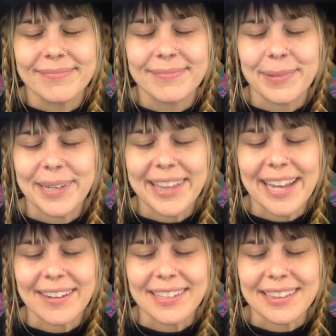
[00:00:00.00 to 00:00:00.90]
Breathe
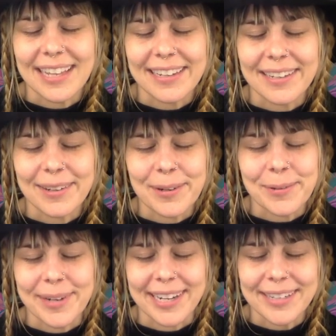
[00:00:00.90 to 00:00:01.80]
out and let it
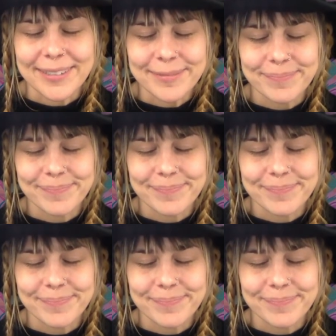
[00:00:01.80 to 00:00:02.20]
go now.